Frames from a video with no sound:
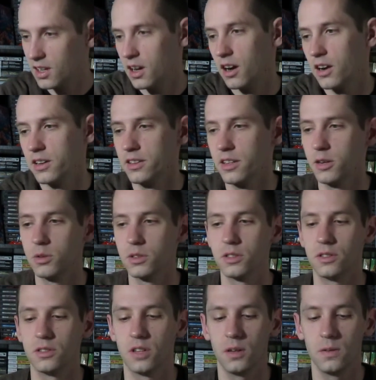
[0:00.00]
Alright, and then I went to
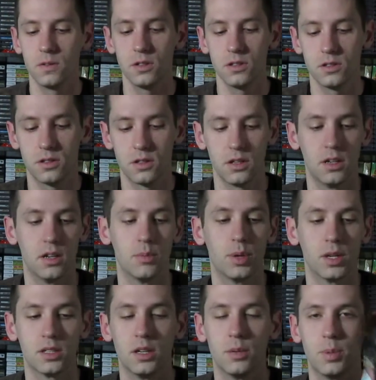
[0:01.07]
Savers and I
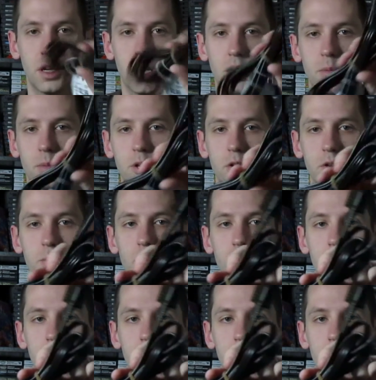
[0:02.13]
picked up a GameCube